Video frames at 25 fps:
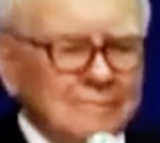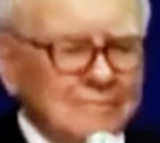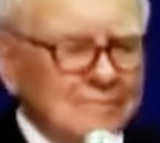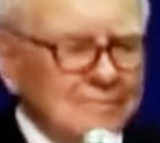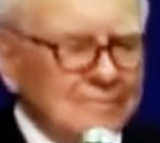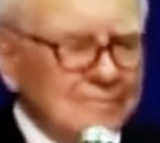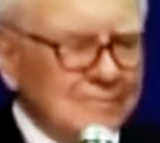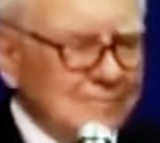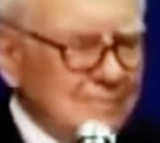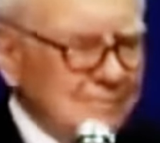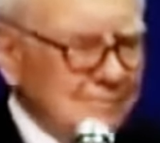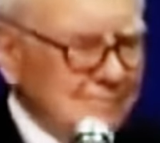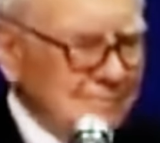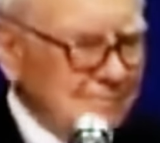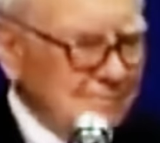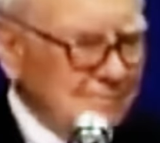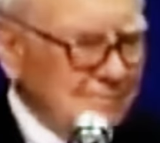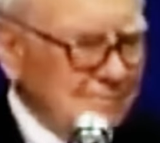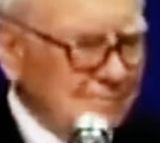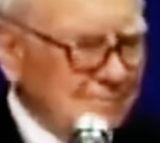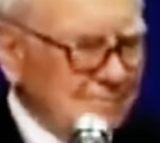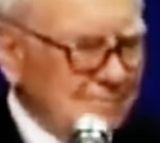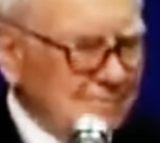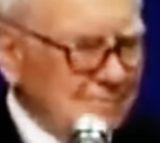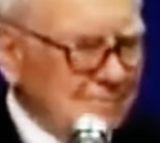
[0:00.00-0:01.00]

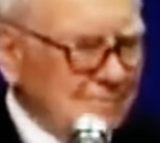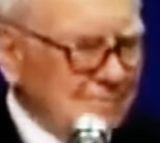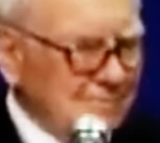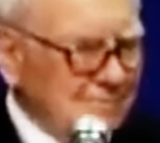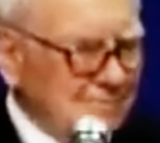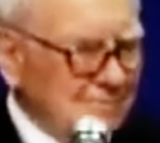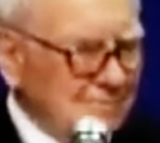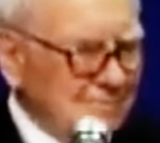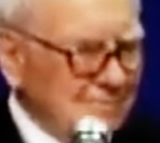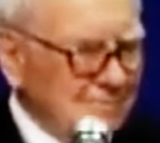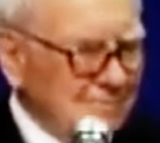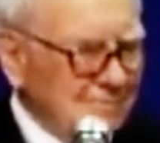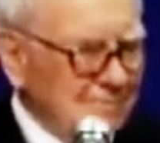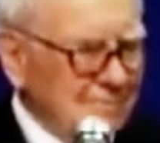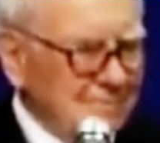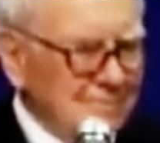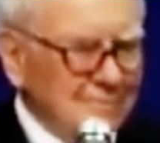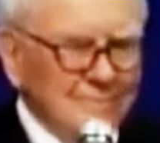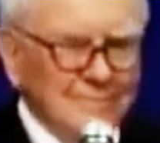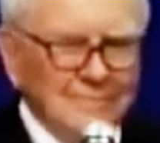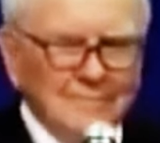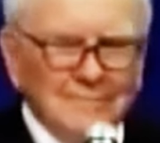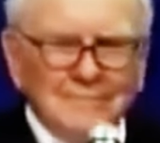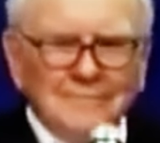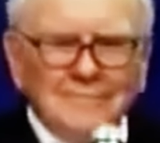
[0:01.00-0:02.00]

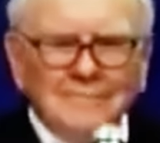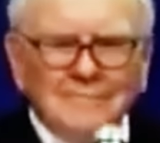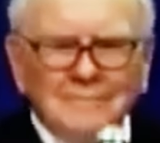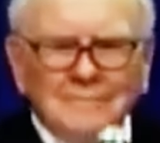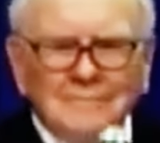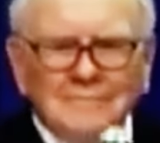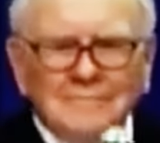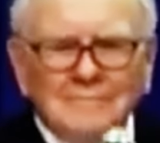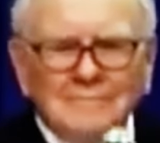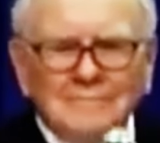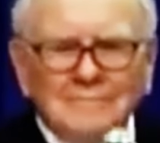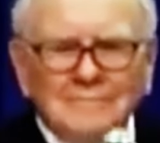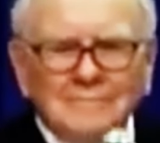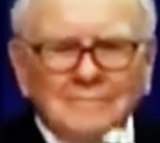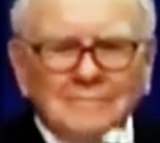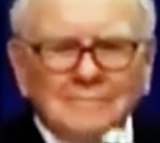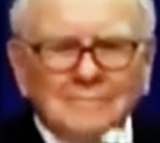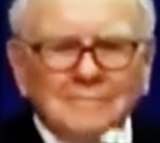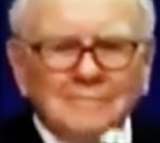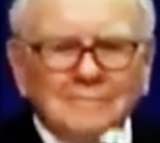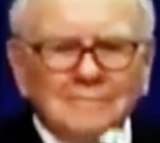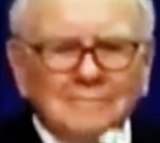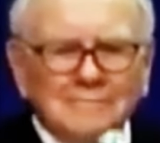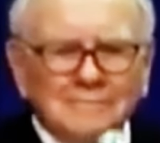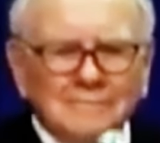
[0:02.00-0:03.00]

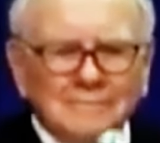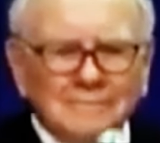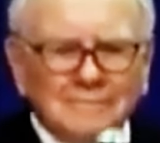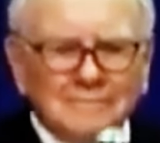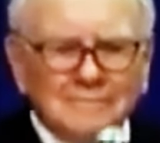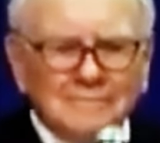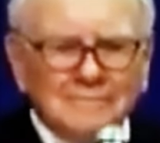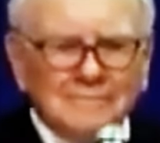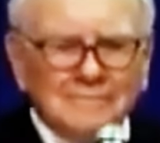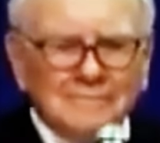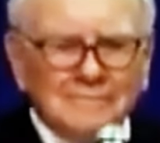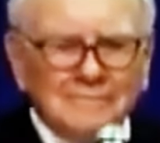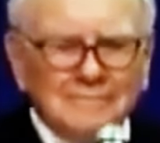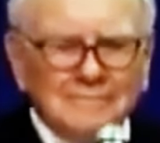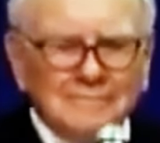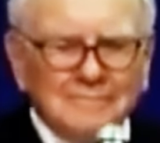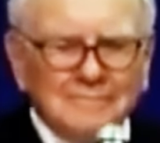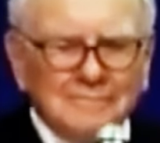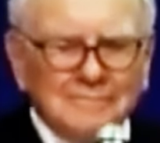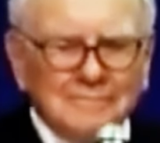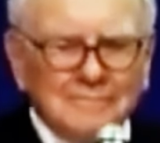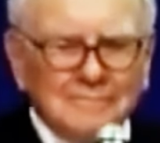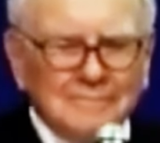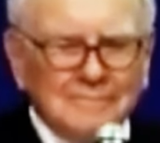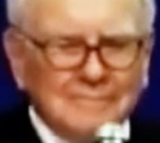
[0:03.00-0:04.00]

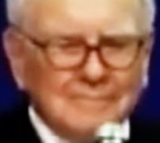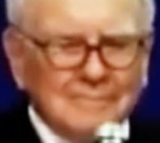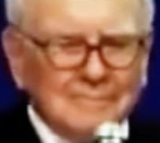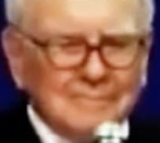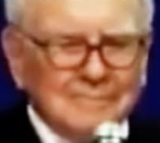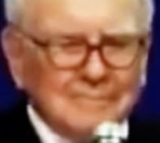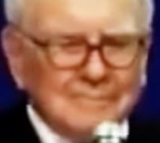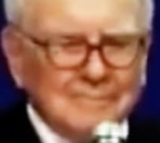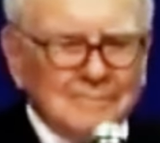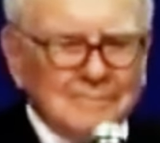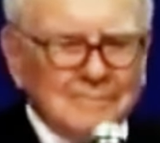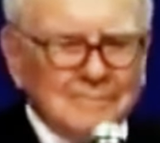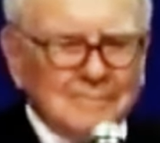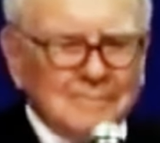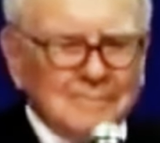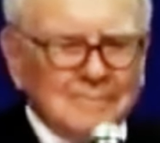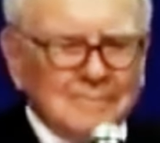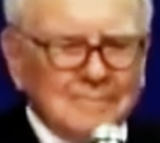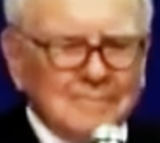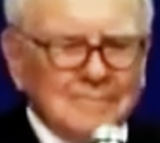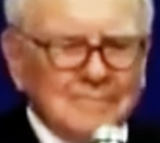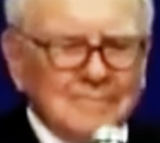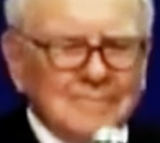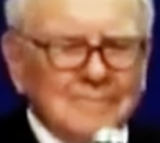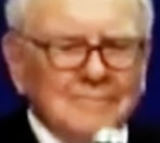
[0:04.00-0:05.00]

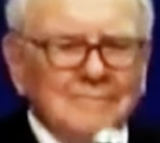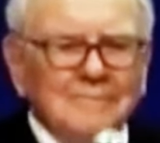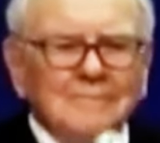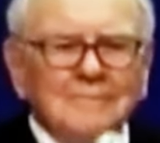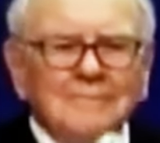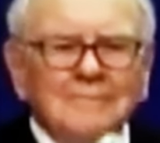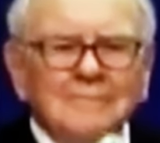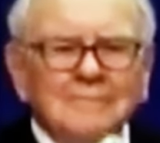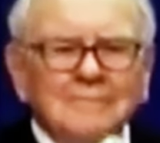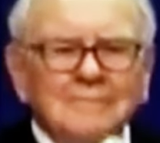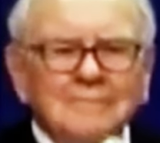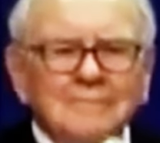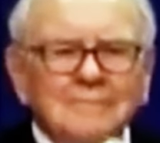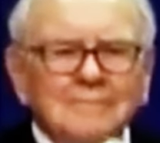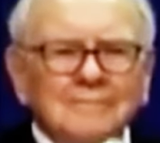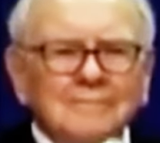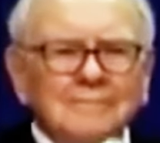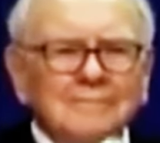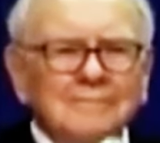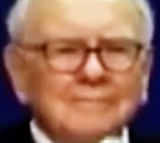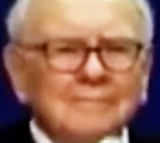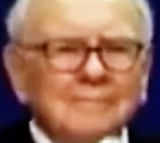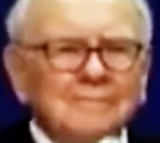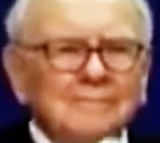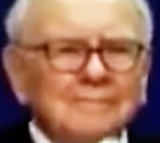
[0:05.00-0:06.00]

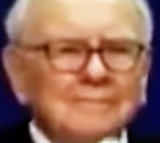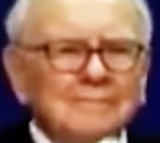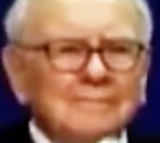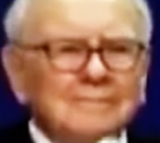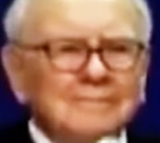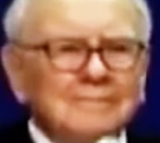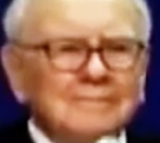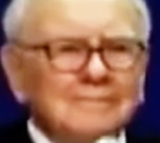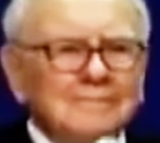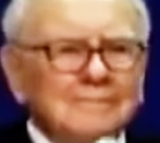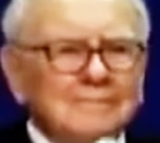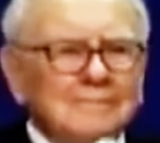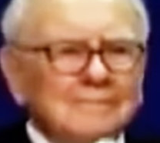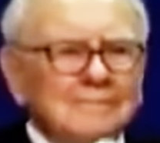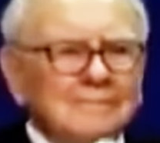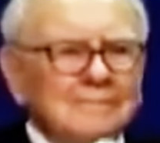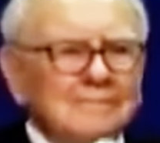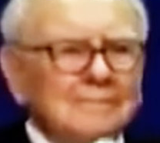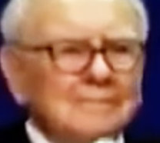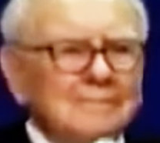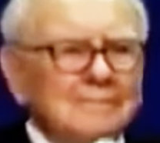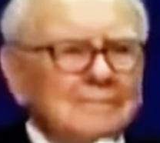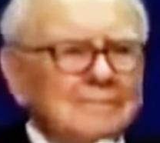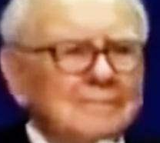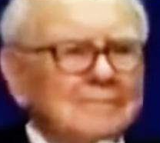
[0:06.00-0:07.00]

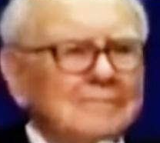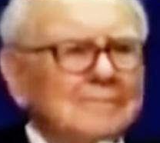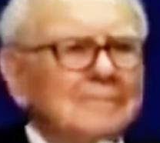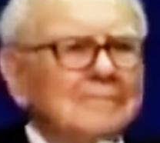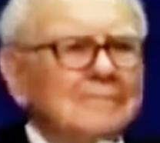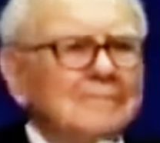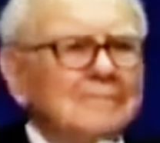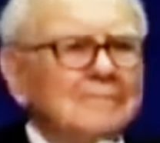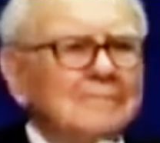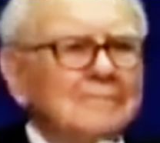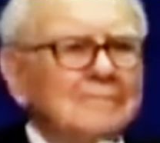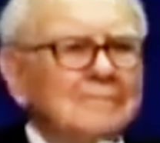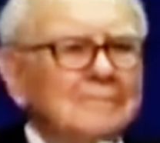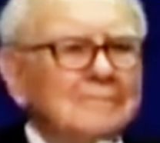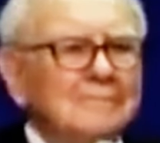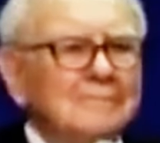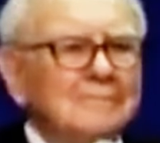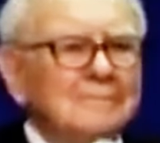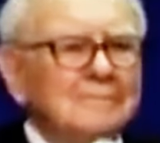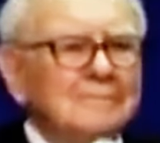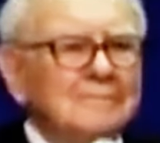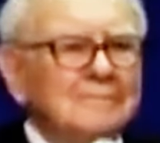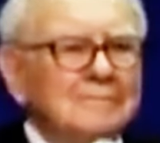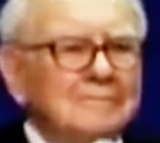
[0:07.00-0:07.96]
[no speech]